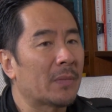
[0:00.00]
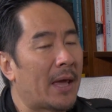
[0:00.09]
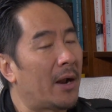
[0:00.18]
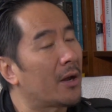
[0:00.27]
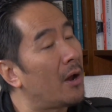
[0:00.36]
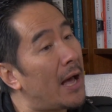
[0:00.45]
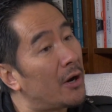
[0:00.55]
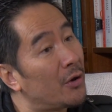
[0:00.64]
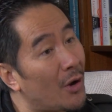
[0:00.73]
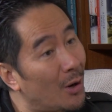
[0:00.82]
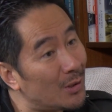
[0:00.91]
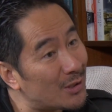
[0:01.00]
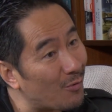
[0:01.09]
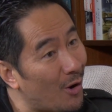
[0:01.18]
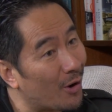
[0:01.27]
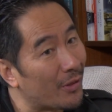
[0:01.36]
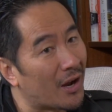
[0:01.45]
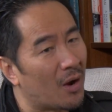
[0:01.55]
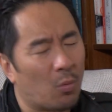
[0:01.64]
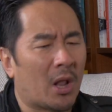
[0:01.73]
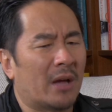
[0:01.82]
And I go, how do you know it's wrong? And they go, well,